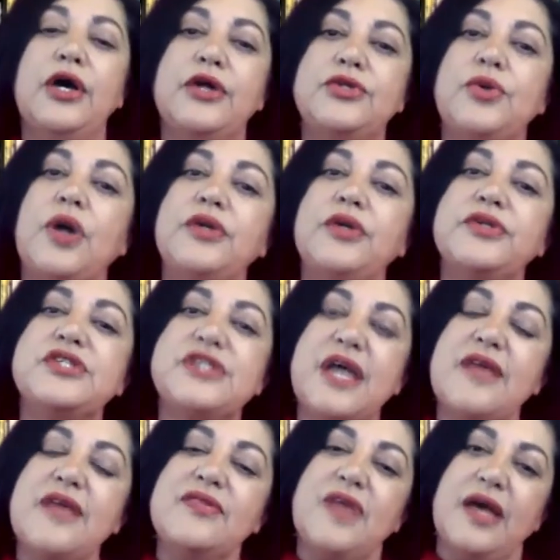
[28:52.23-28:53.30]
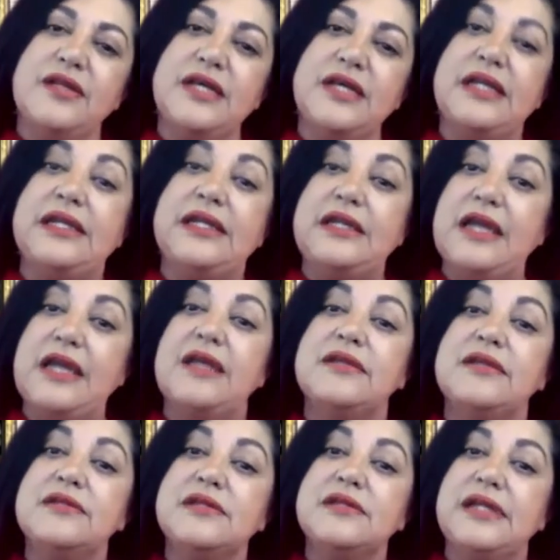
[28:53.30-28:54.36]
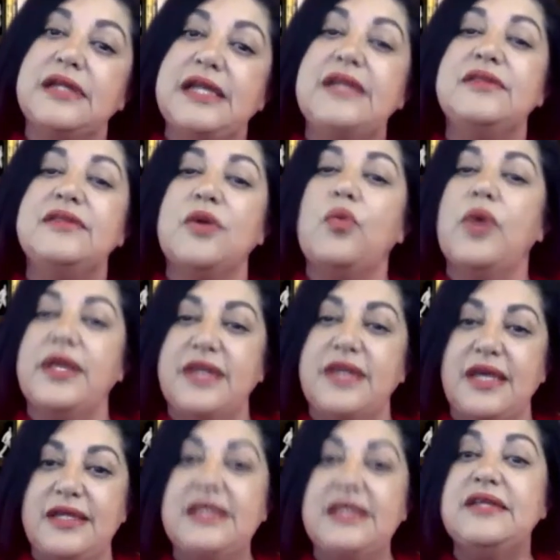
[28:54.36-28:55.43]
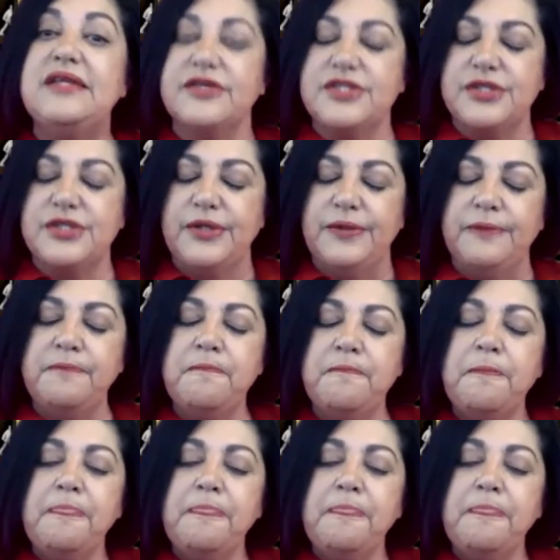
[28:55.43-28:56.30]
to understand that and lead the way they need us to.